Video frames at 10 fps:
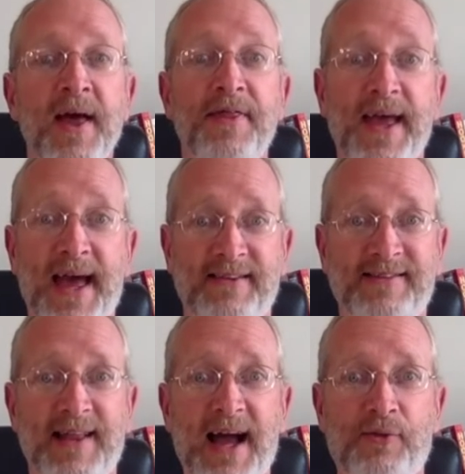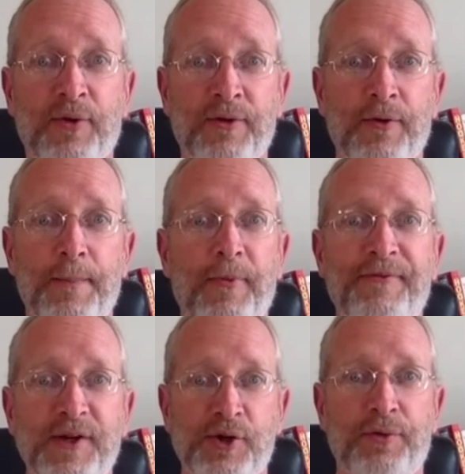they had a slide during their
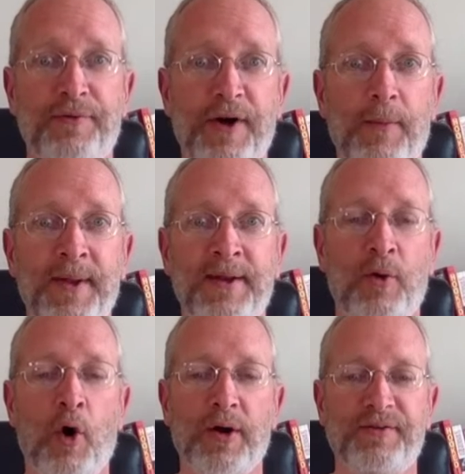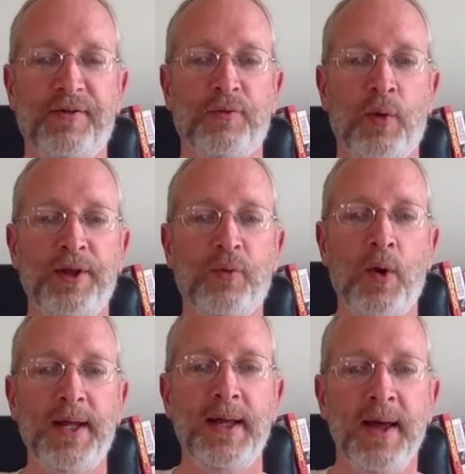professional development in August of
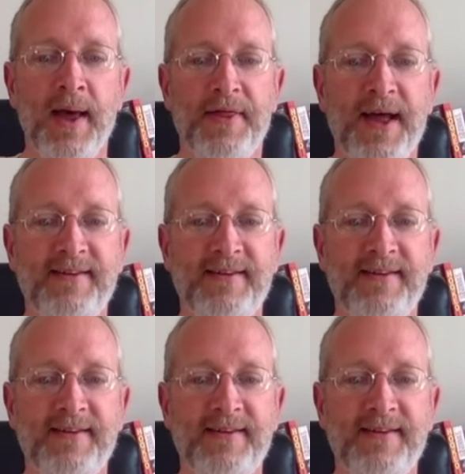2020 that